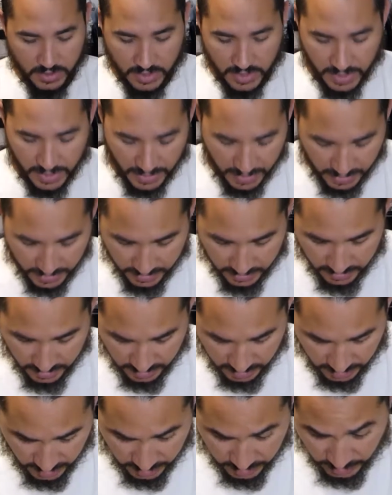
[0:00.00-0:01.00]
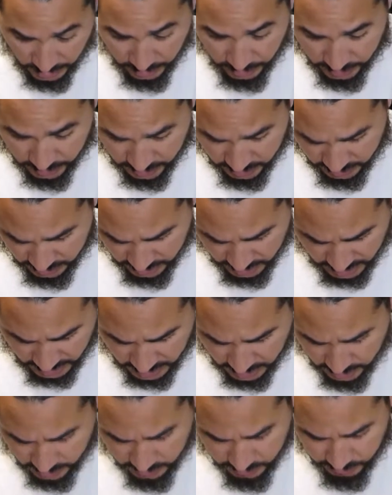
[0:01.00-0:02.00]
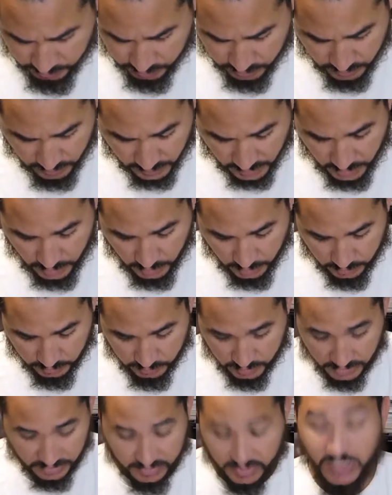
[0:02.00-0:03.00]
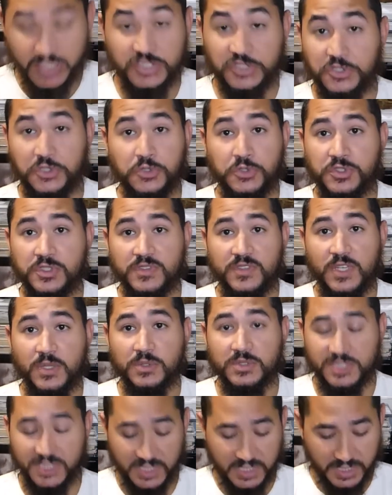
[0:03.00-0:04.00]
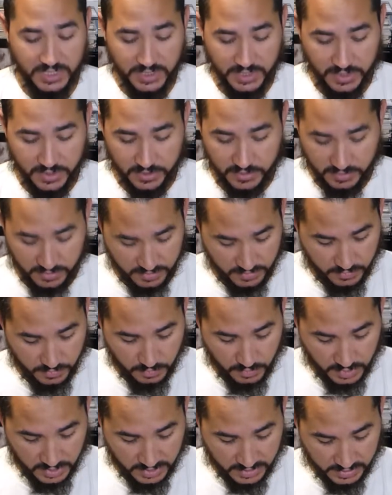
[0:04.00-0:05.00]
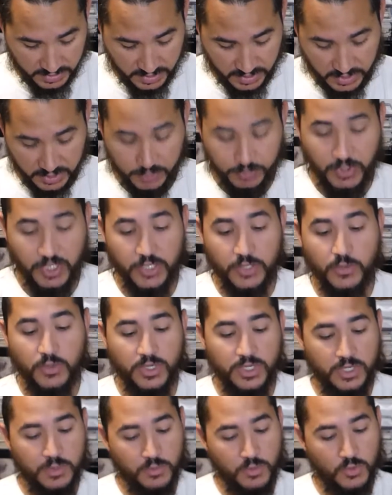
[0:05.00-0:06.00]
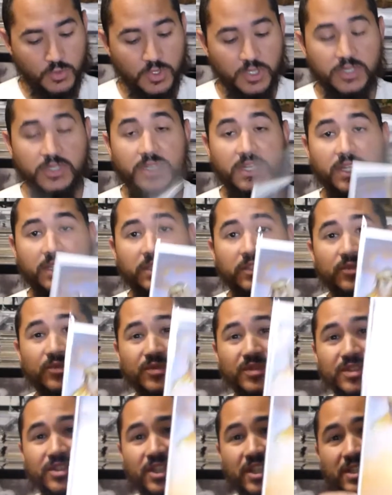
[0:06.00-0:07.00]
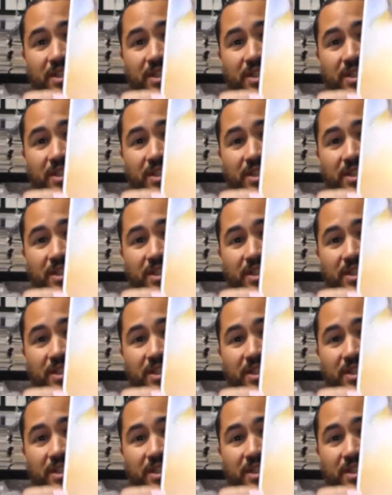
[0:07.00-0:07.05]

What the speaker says: And another just exclusive that was sitting in there was Spider-Gwen #1, and this was a J.